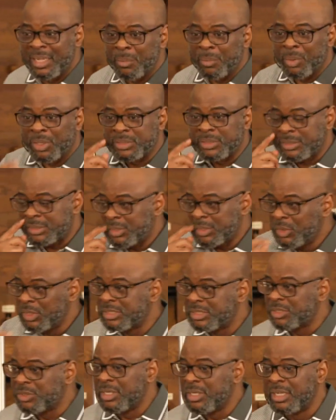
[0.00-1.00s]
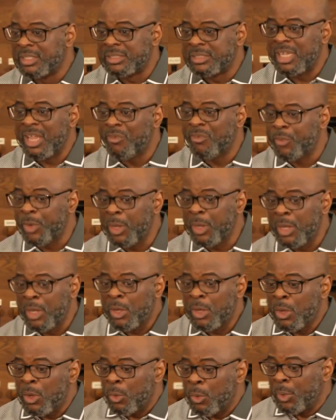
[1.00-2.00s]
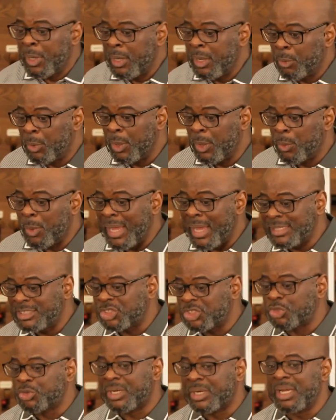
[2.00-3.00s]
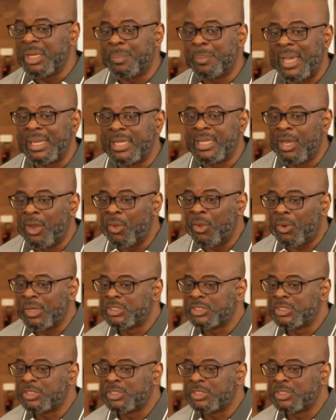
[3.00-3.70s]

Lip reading: But listen to this. If we went strictly by the law,